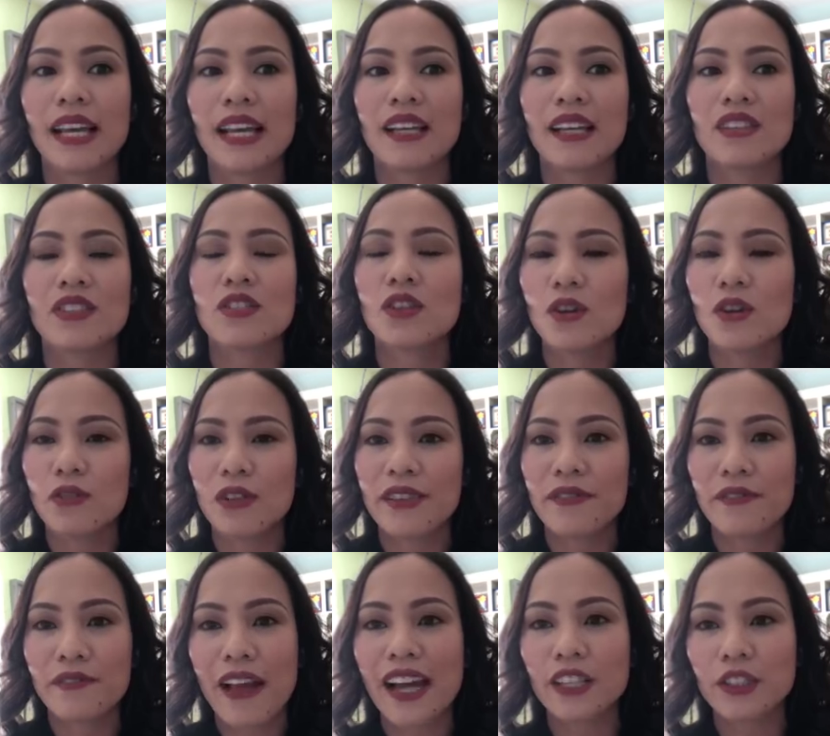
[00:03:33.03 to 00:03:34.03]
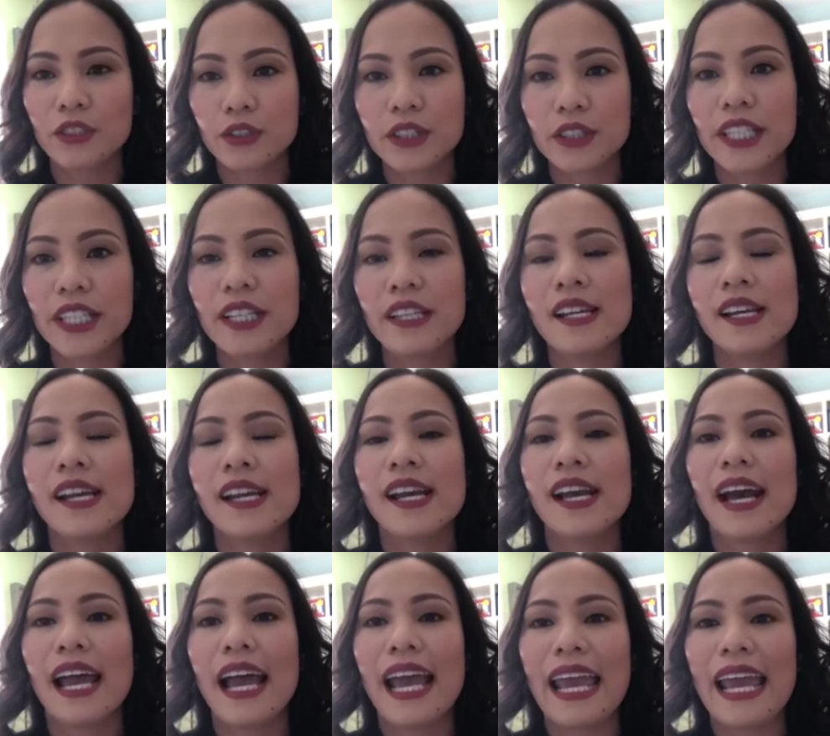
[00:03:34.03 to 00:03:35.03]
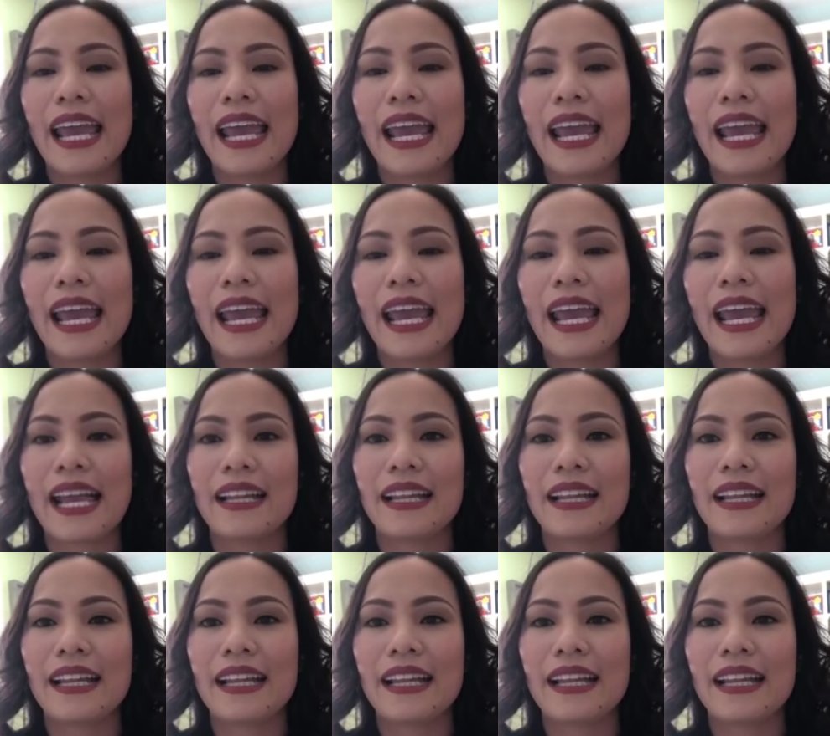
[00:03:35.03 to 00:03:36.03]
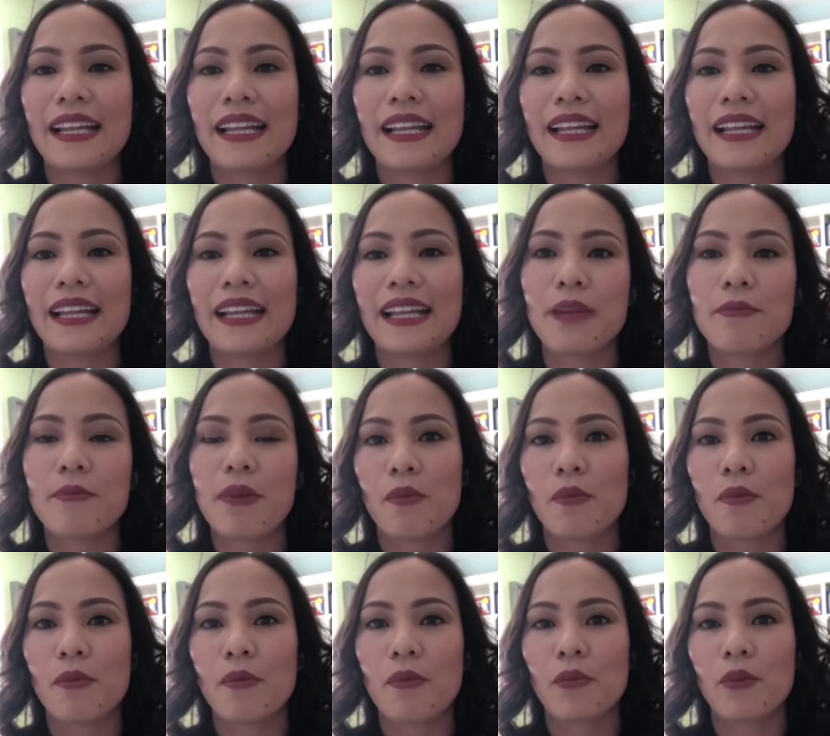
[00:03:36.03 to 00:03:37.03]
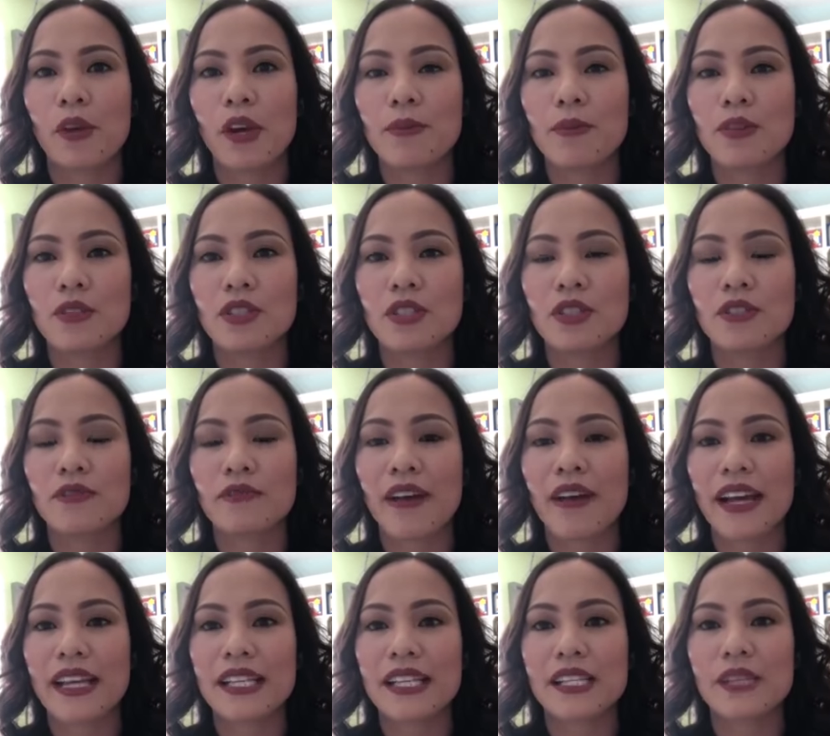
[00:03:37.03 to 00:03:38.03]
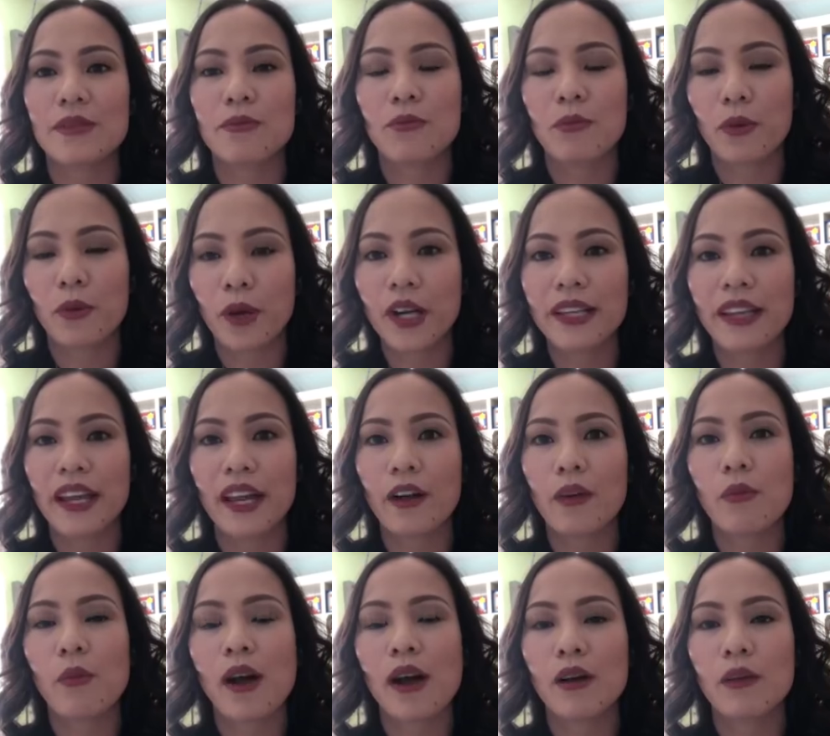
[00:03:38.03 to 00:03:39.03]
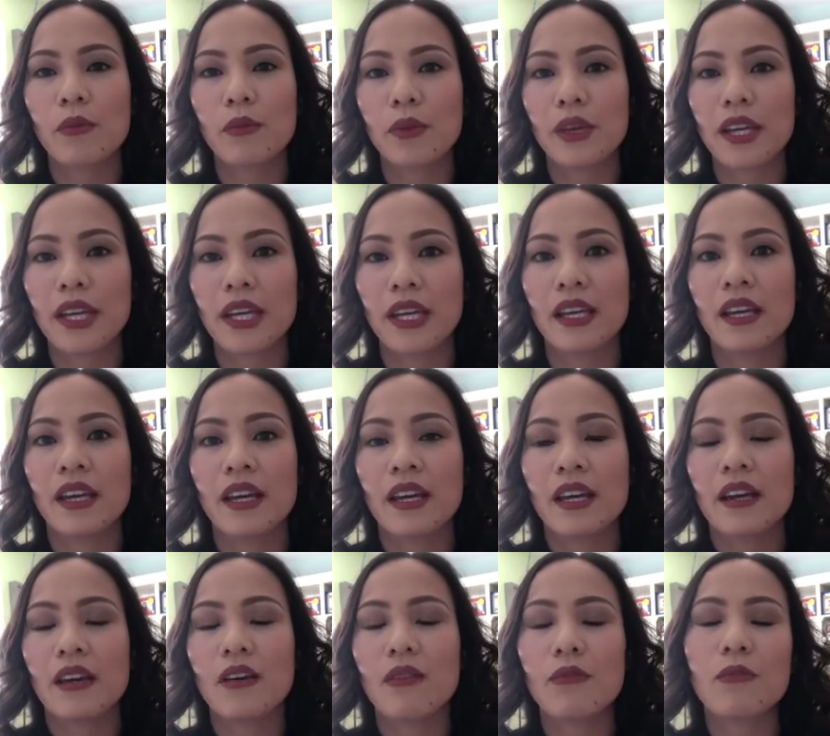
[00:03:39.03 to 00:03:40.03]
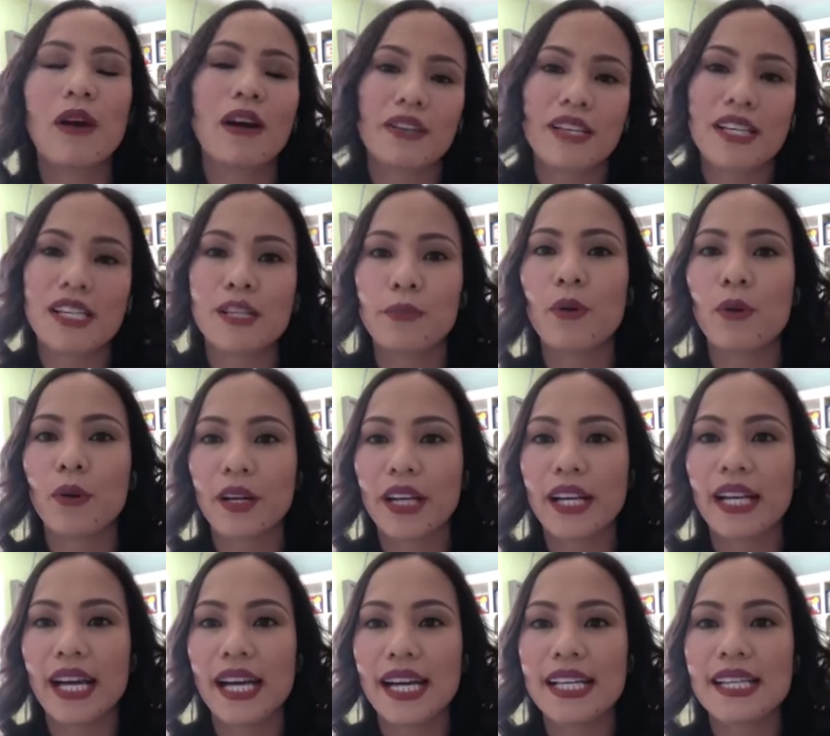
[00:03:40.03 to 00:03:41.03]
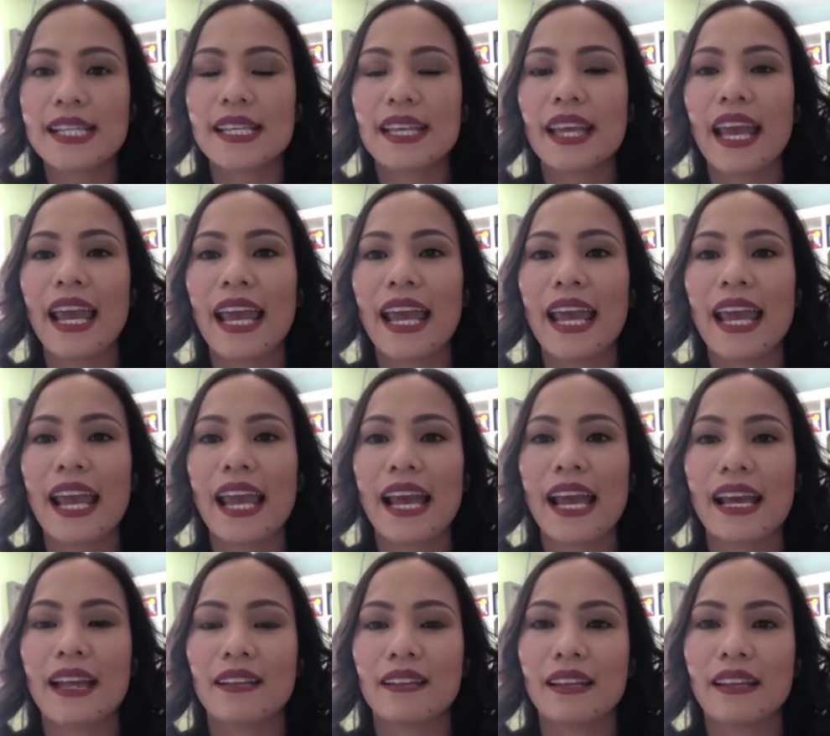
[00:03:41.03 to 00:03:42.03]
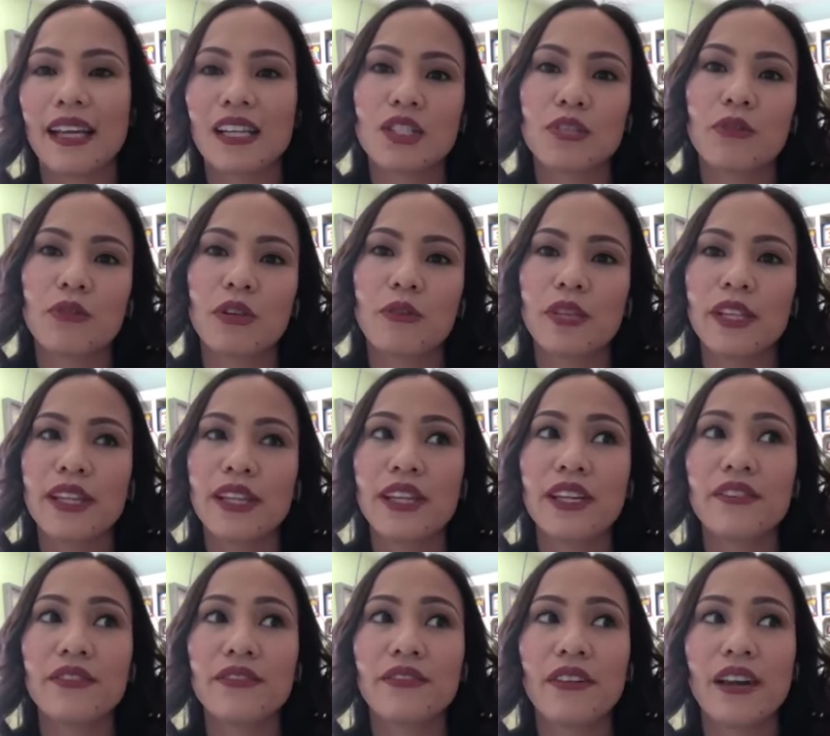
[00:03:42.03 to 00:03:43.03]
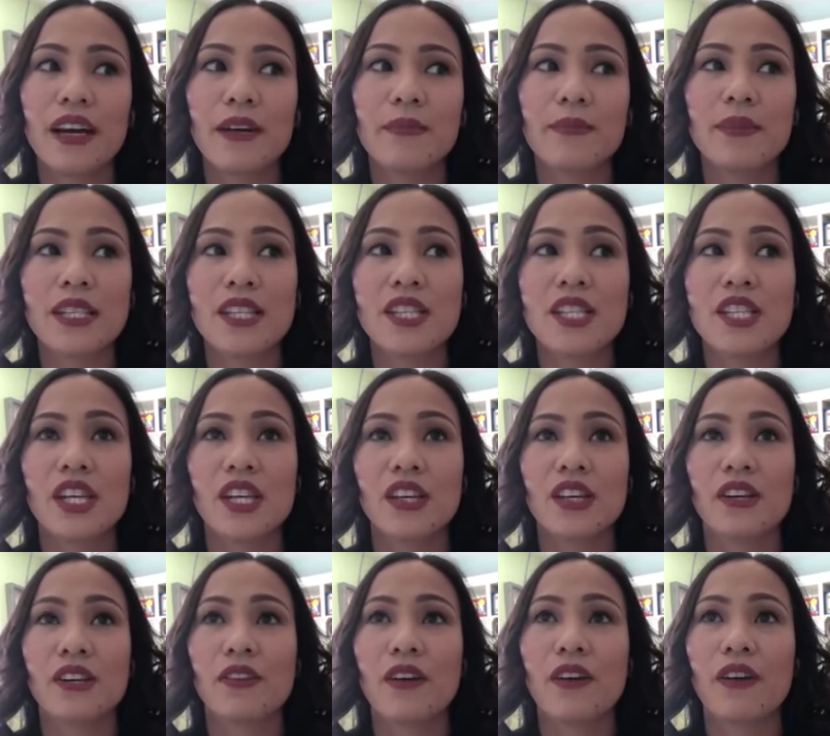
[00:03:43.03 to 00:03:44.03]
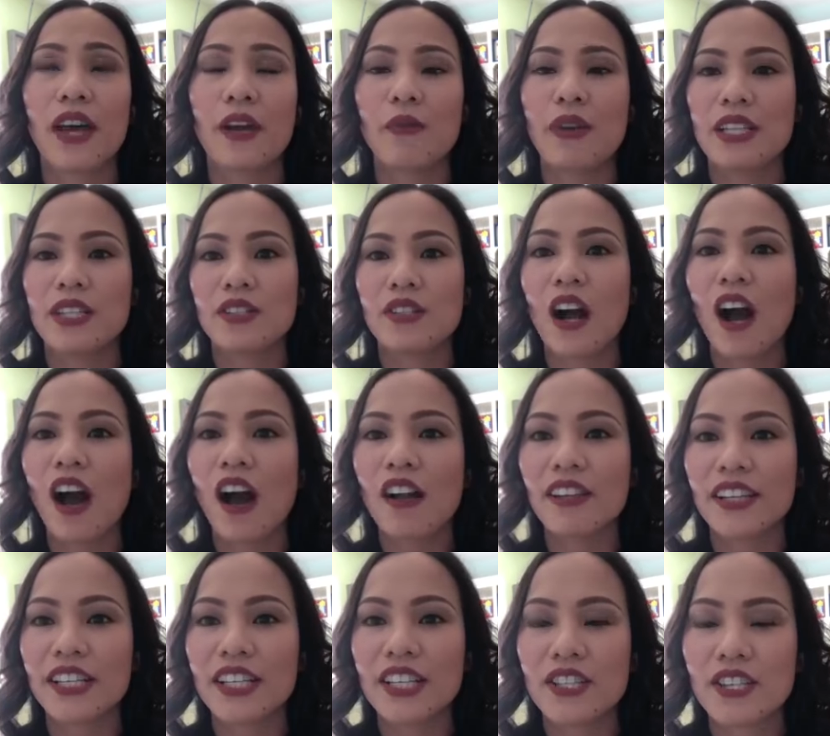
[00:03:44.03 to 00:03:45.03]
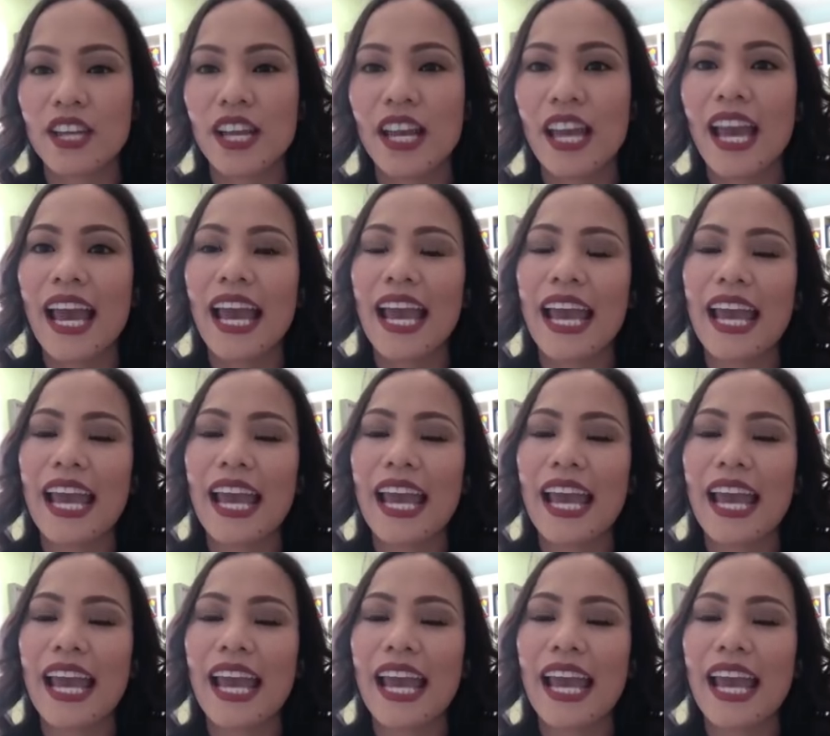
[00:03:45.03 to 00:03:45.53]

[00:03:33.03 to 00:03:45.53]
like a sewing factory. Wow. And, and that's where my dad and my mom were able to find some work there while we, while they supported us. And that's where we lived up until I went to college